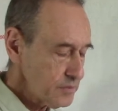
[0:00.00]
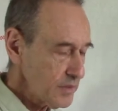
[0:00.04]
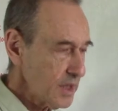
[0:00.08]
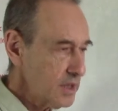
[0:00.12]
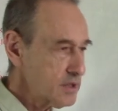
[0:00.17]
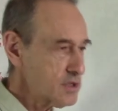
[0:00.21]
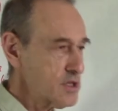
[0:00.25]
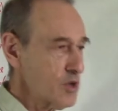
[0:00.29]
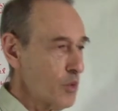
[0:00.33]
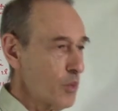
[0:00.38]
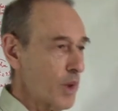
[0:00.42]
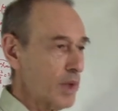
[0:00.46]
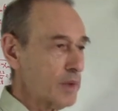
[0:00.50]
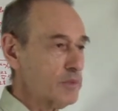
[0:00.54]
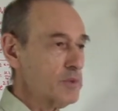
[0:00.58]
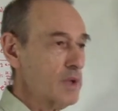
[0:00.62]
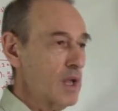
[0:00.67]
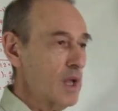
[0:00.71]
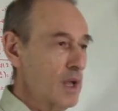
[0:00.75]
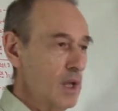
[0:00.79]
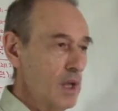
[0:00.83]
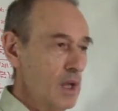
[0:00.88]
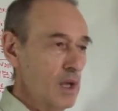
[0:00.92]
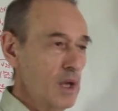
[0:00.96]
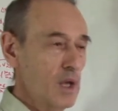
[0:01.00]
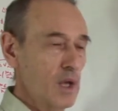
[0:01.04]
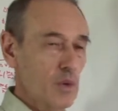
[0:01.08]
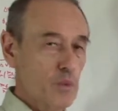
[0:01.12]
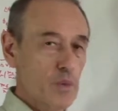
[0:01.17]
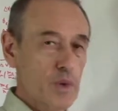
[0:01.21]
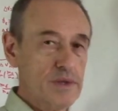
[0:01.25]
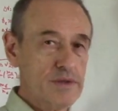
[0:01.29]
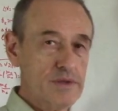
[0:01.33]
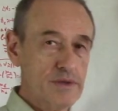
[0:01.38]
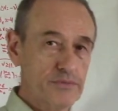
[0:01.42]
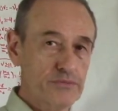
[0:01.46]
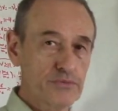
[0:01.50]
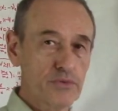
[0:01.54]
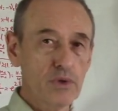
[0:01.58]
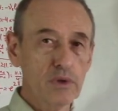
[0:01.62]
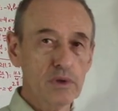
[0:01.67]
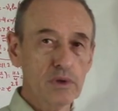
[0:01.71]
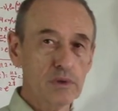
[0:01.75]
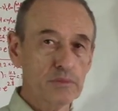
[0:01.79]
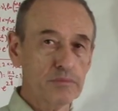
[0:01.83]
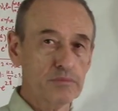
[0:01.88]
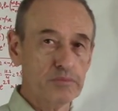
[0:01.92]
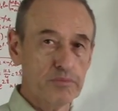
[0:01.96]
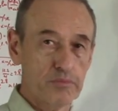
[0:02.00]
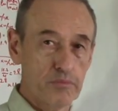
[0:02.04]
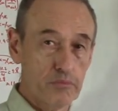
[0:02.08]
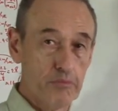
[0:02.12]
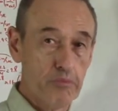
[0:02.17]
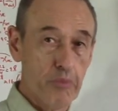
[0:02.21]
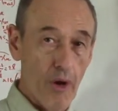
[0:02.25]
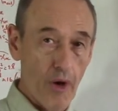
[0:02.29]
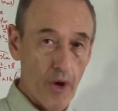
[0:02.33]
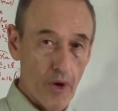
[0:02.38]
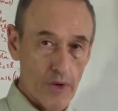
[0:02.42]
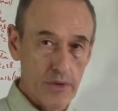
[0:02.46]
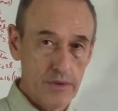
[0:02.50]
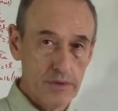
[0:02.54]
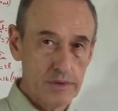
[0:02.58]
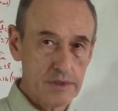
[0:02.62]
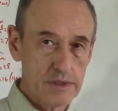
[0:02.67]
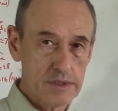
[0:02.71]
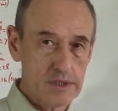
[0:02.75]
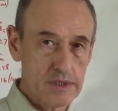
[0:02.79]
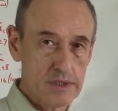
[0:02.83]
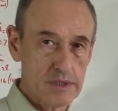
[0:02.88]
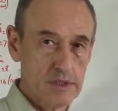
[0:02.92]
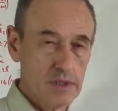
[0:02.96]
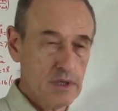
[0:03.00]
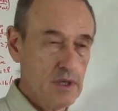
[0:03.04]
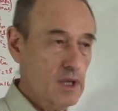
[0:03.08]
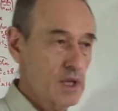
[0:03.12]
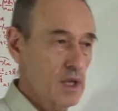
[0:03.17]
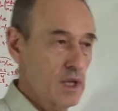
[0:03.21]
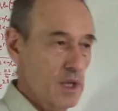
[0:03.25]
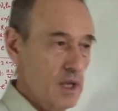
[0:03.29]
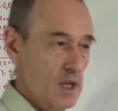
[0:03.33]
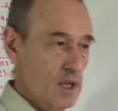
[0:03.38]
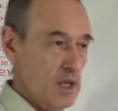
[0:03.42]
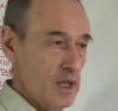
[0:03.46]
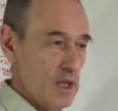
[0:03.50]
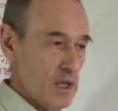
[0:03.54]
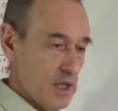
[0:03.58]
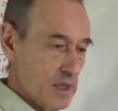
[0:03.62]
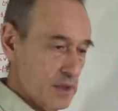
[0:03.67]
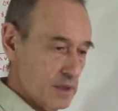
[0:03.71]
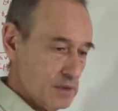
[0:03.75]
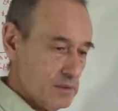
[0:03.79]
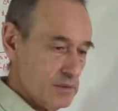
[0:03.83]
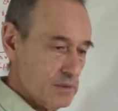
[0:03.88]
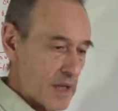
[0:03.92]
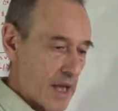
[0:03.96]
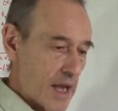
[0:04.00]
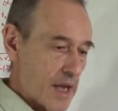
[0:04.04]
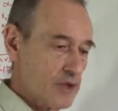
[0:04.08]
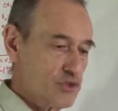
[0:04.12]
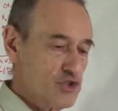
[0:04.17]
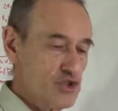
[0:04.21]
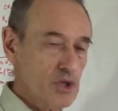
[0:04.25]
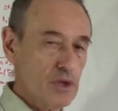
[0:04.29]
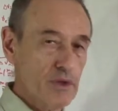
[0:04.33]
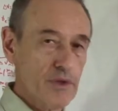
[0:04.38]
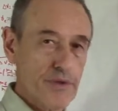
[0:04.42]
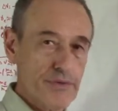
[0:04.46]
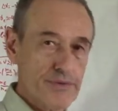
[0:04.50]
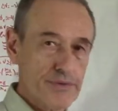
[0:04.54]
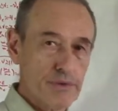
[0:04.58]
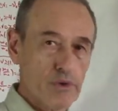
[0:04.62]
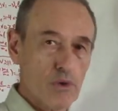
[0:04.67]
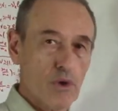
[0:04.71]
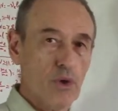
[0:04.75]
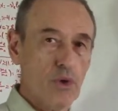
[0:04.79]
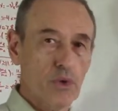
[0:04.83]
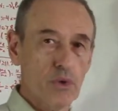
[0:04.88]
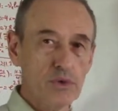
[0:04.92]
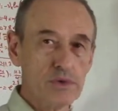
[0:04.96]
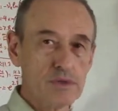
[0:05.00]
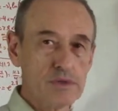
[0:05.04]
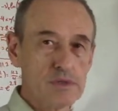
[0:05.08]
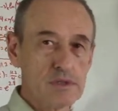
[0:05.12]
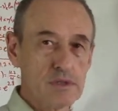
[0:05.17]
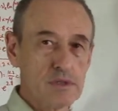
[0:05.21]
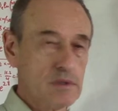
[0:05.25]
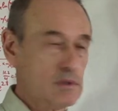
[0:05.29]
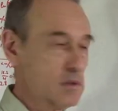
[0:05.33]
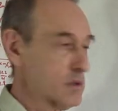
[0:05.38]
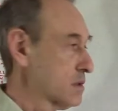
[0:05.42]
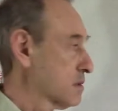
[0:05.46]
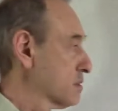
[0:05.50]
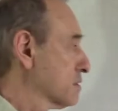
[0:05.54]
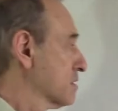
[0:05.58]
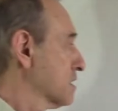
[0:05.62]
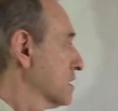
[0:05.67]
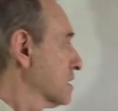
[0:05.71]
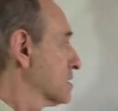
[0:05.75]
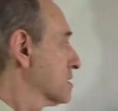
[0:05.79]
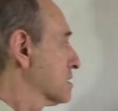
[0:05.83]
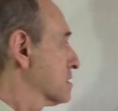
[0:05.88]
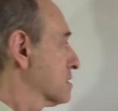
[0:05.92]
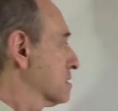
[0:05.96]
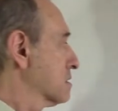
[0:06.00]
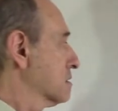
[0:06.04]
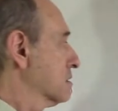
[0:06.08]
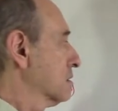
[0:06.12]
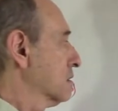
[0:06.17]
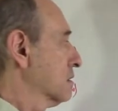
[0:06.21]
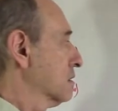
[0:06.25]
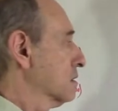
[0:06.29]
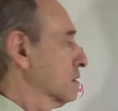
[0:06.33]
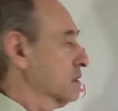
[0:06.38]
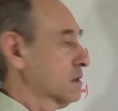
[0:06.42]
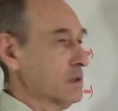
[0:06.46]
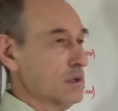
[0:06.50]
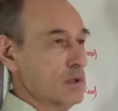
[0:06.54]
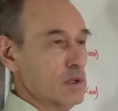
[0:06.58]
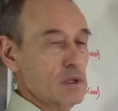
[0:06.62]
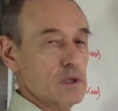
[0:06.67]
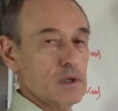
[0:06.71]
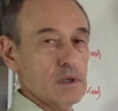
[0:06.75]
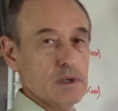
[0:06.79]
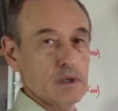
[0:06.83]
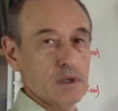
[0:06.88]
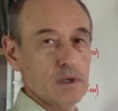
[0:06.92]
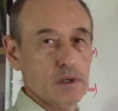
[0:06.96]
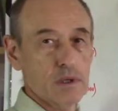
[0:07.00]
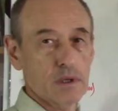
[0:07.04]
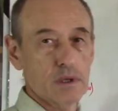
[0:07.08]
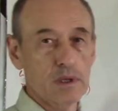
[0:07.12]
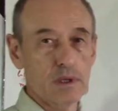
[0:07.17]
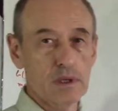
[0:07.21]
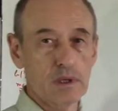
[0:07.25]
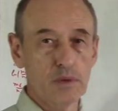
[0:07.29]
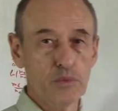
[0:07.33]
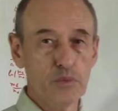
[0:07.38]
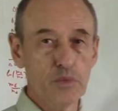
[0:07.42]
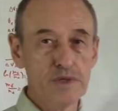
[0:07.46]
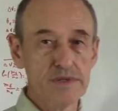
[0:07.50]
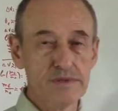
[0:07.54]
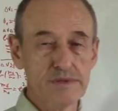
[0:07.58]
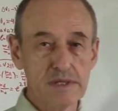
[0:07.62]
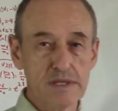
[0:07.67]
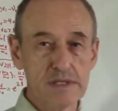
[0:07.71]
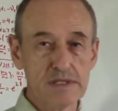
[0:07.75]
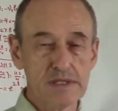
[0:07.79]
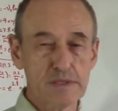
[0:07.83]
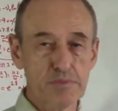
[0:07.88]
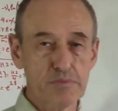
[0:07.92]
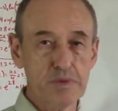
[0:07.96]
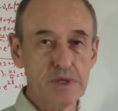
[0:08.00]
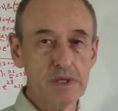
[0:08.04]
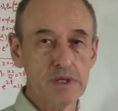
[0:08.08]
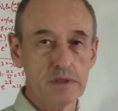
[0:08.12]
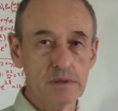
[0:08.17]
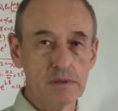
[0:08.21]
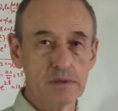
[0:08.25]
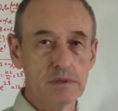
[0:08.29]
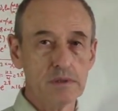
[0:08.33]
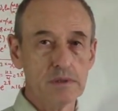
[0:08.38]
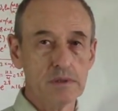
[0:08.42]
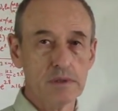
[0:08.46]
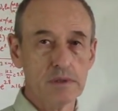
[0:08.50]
So when when the fuel burns, it actually throws this uh, with this speed,